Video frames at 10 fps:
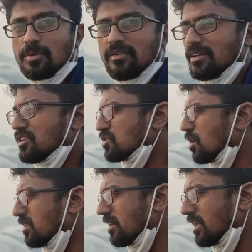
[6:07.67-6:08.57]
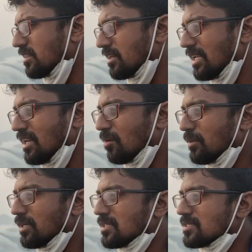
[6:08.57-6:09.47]
a very short trek 3
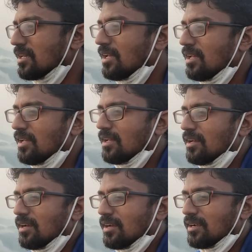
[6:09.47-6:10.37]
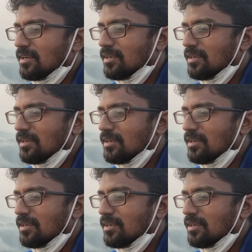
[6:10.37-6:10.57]
kilometers uh,